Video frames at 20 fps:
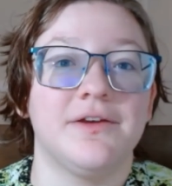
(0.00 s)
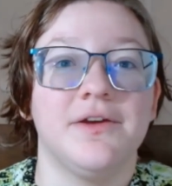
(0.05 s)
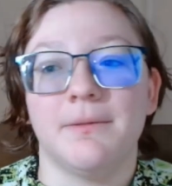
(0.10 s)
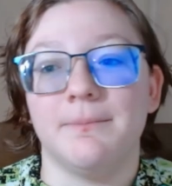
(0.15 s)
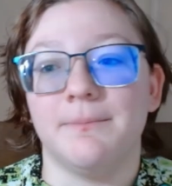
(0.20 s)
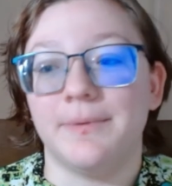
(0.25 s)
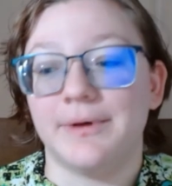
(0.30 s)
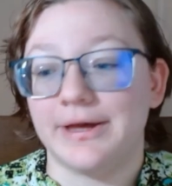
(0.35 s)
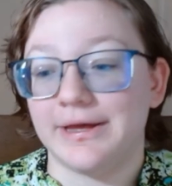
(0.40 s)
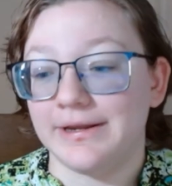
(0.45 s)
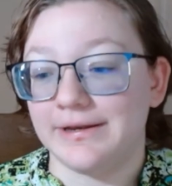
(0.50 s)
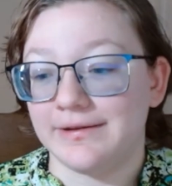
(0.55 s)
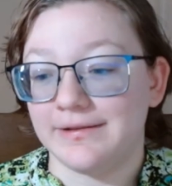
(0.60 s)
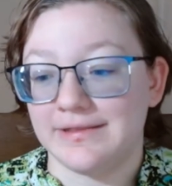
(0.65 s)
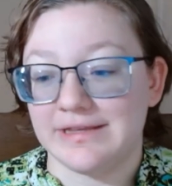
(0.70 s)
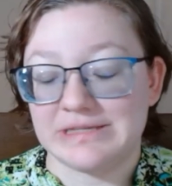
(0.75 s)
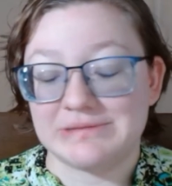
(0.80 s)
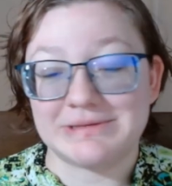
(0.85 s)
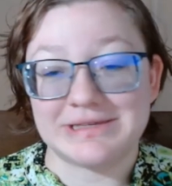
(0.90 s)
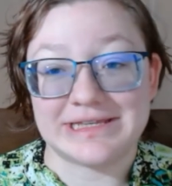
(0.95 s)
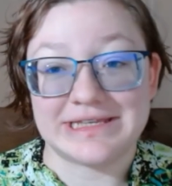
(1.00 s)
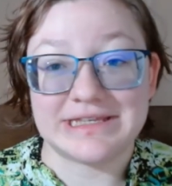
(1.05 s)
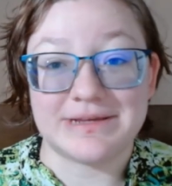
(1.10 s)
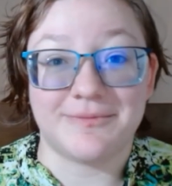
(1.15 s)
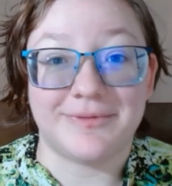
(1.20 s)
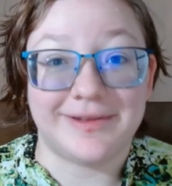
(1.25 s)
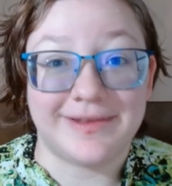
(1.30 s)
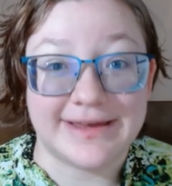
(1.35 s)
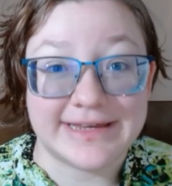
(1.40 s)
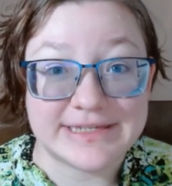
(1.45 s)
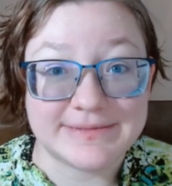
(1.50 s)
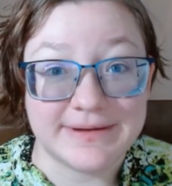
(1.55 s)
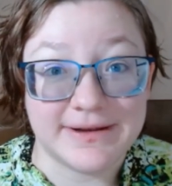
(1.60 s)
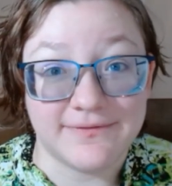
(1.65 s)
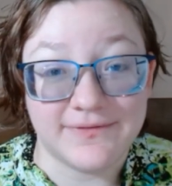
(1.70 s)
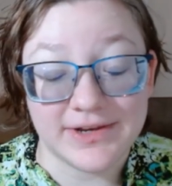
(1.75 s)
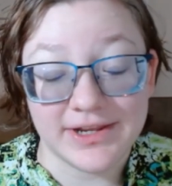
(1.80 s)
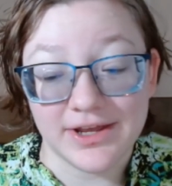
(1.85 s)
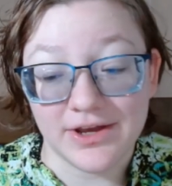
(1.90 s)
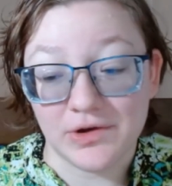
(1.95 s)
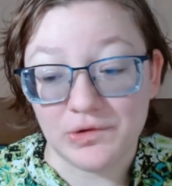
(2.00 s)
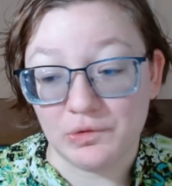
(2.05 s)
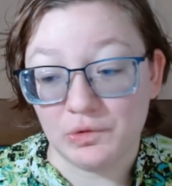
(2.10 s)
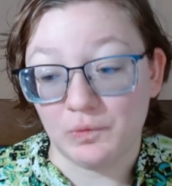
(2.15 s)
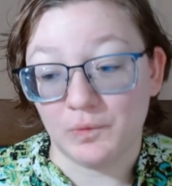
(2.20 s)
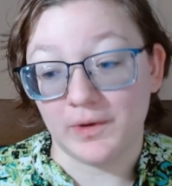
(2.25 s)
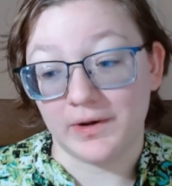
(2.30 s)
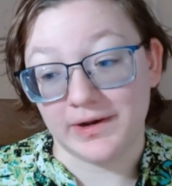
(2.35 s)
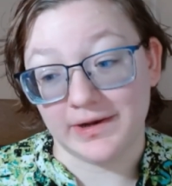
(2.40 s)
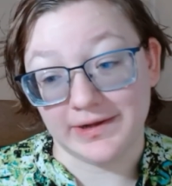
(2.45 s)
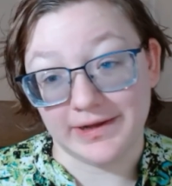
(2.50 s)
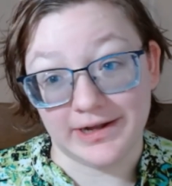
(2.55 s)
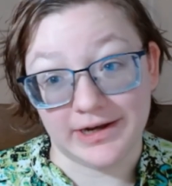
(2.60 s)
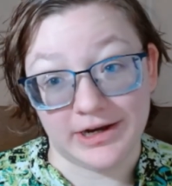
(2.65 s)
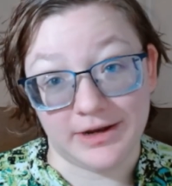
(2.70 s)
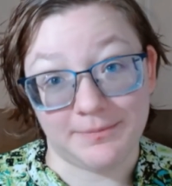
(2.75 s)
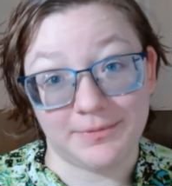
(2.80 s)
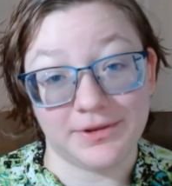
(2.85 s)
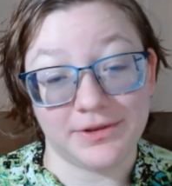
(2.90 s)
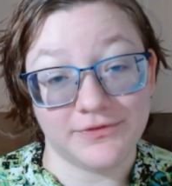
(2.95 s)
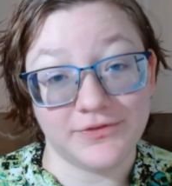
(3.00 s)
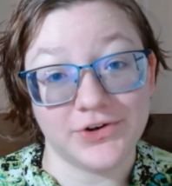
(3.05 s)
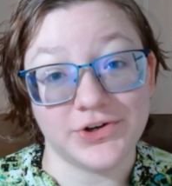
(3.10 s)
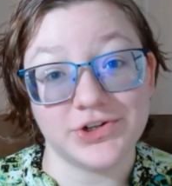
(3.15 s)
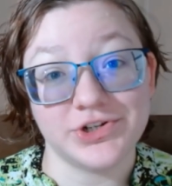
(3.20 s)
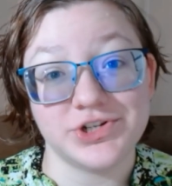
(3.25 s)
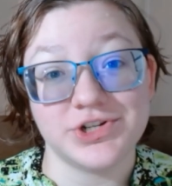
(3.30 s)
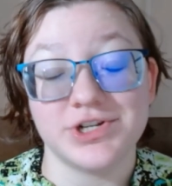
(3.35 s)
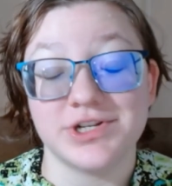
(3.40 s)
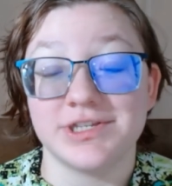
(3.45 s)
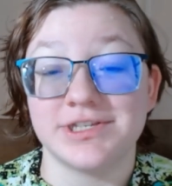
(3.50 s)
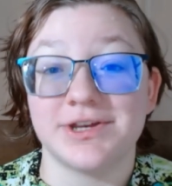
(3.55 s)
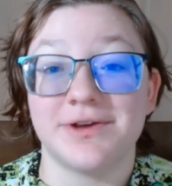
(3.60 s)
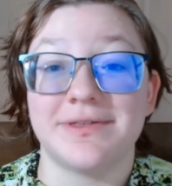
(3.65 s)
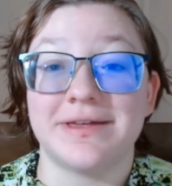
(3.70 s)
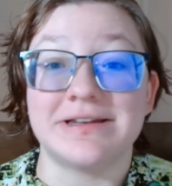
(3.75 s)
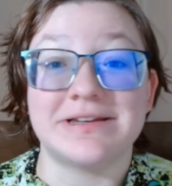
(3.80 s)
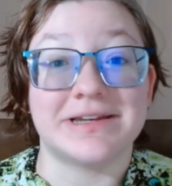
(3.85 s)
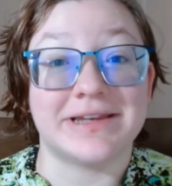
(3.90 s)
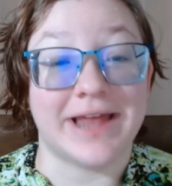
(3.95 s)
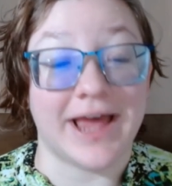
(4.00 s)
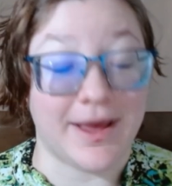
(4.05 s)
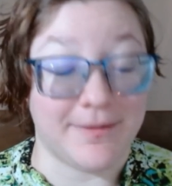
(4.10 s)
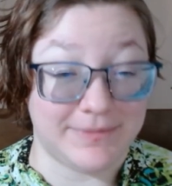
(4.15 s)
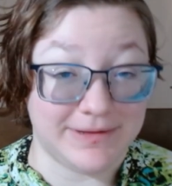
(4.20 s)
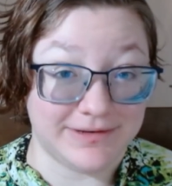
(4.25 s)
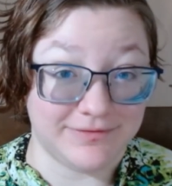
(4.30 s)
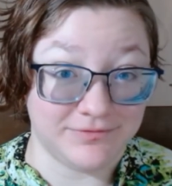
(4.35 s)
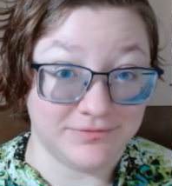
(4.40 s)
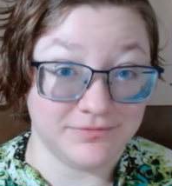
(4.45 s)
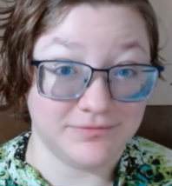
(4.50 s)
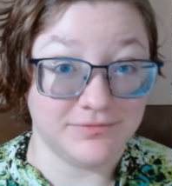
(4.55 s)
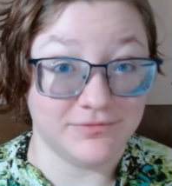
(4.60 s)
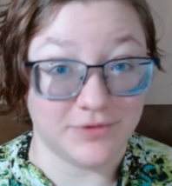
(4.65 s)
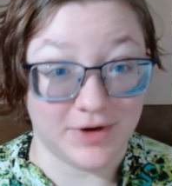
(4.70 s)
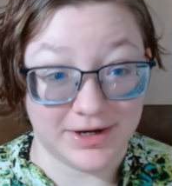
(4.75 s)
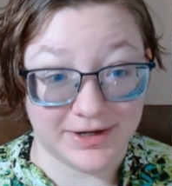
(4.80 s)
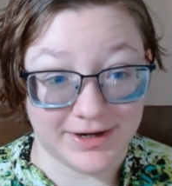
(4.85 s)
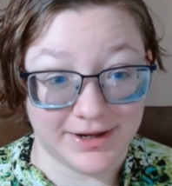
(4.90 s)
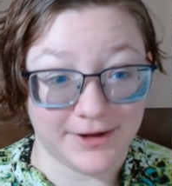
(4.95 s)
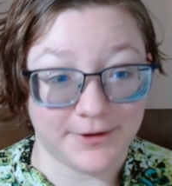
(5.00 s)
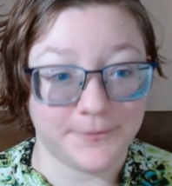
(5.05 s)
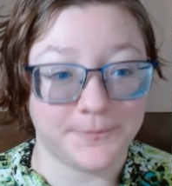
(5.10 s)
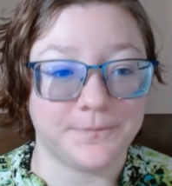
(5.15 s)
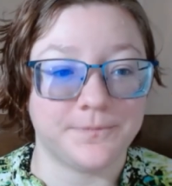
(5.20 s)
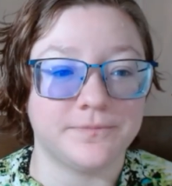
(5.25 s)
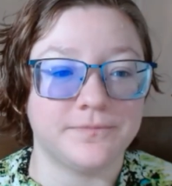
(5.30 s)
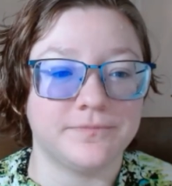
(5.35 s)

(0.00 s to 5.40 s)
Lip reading: But this was a somewhat last minute video and we wanted to get it up on the first, so that didn't happen right now.